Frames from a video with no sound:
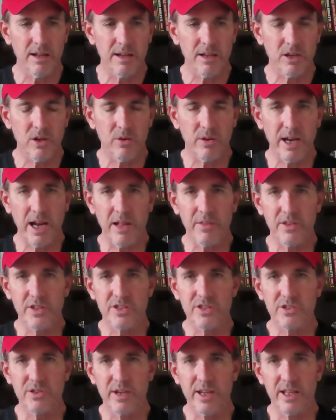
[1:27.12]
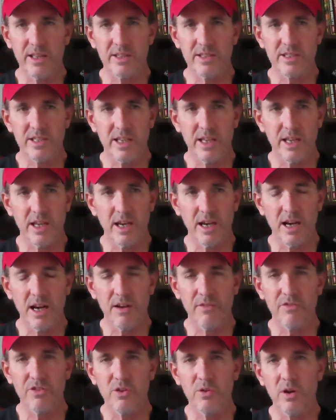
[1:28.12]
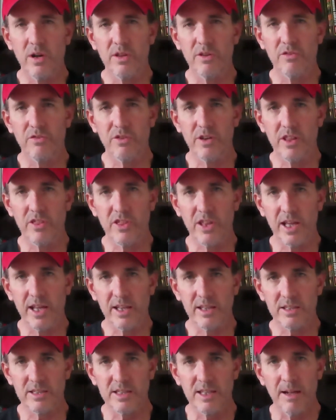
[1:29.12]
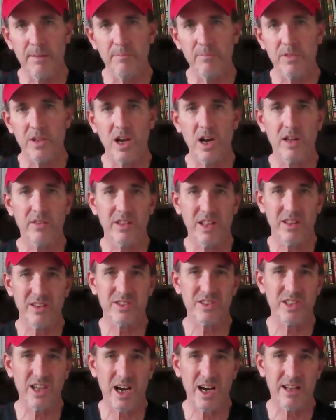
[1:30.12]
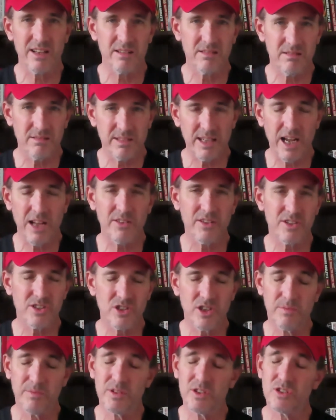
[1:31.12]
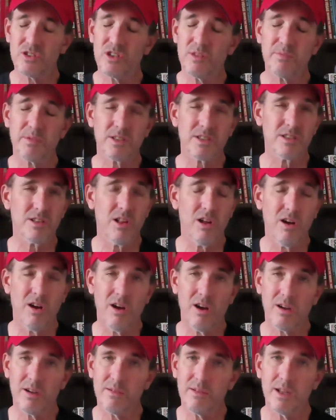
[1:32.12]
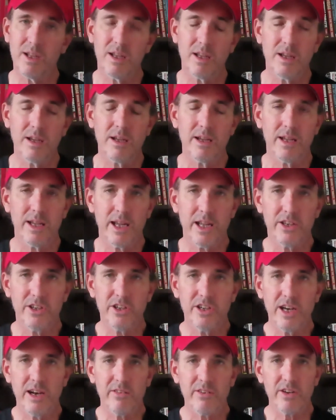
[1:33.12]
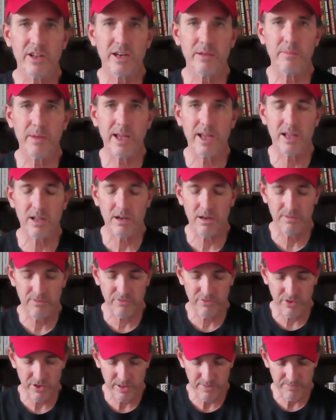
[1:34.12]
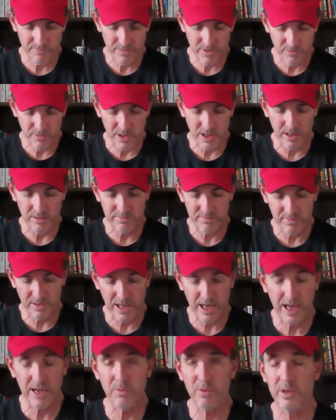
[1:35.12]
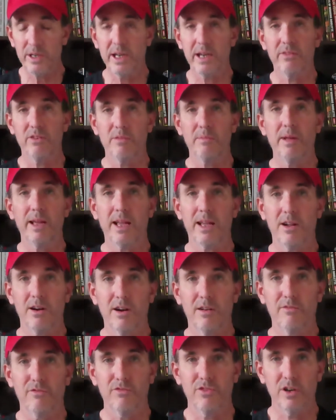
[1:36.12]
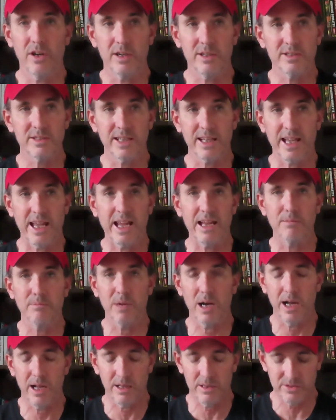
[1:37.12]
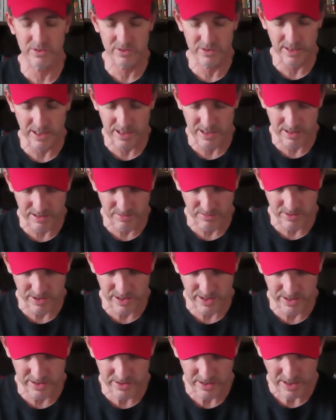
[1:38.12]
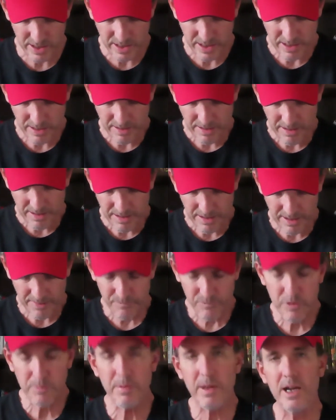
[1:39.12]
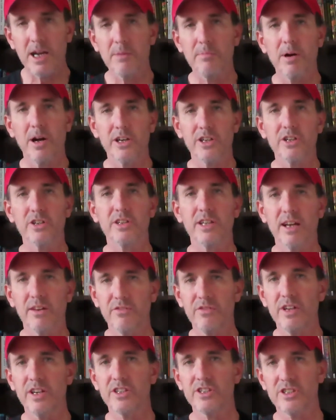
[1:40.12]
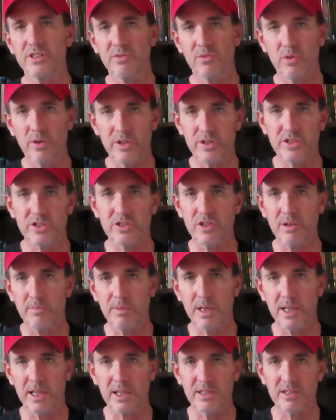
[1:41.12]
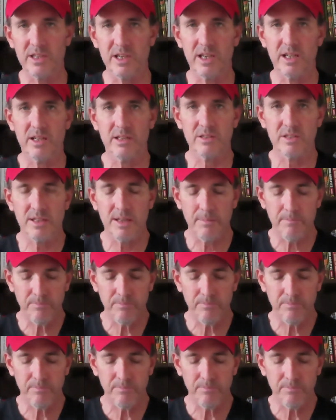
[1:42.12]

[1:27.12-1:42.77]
go down the street and see a few other free things on the other side down the strip. The strip is long and you're never going to make it on foot. Well, I would never make it on foot. It's like 8 miles or so, I don't know what it is, depending upon your definition of where the strip begins and ends.